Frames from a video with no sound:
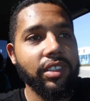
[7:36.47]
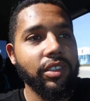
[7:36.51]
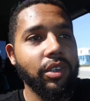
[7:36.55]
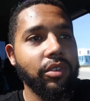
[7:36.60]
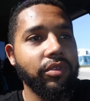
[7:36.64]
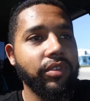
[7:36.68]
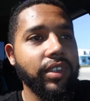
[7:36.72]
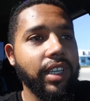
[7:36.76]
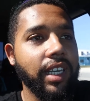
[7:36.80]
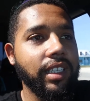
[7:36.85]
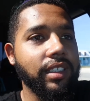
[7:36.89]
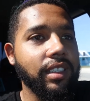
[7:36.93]

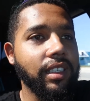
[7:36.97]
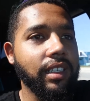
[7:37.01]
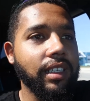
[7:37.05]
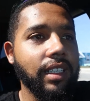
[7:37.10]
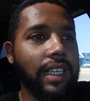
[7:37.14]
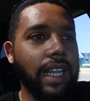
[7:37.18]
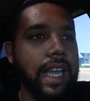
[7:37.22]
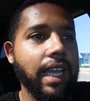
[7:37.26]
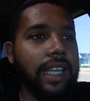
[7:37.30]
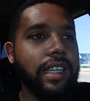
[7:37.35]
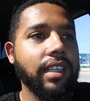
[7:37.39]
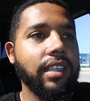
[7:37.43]
Don't forget to
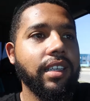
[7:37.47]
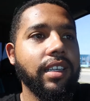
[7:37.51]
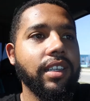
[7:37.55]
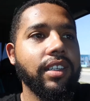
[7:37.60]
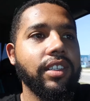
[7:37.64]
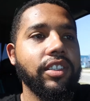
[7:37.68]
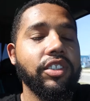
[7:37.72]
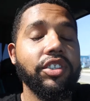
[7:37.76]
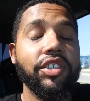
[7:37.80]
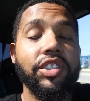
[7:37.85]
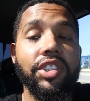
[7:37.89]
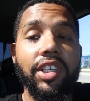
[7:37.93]
like,
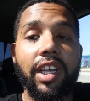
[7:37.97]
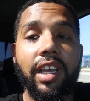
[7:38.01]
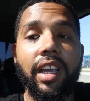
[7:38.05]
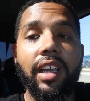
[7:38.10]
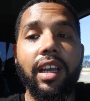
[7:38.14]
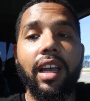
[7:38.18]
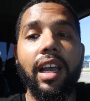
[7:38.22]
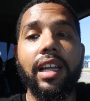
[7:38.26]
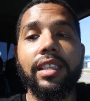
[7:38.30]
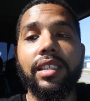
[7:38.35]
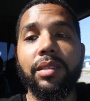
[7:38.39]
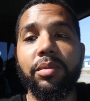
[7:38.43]

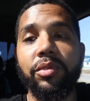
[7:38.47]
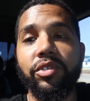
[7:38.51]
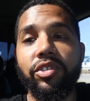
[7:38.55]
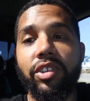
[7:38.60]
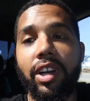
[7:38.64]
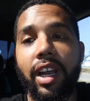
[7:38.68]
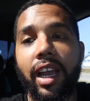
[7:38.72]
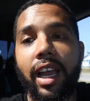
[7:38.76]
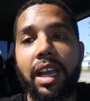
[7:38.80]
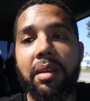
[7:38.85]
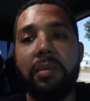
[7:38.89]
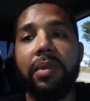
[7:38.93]
share, and
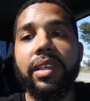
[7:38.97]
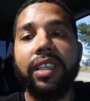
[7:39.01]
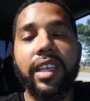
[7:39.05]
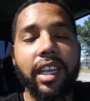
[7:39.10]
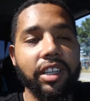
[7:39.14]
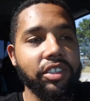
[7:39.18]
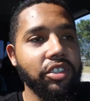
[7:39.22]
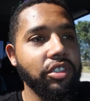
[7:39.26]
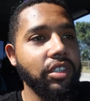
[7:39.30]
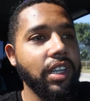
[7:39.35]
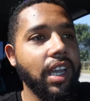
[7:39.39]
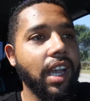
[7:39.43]
subscribe. I'll
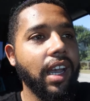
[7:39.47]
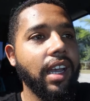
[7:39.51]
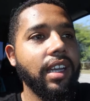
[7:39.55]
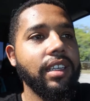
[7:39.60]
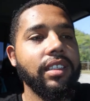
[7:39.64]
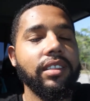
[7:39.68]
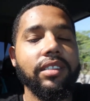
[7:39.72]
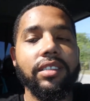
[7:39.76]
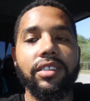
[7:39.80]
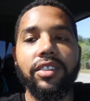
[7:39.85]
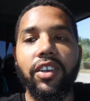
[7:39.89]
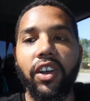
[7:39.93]
catch you
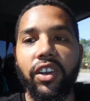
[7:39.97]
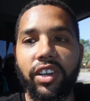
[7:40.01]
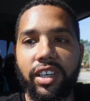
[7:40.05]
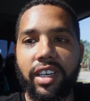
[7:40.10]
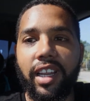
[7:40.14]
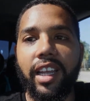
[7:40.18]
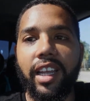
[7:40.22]
guys on the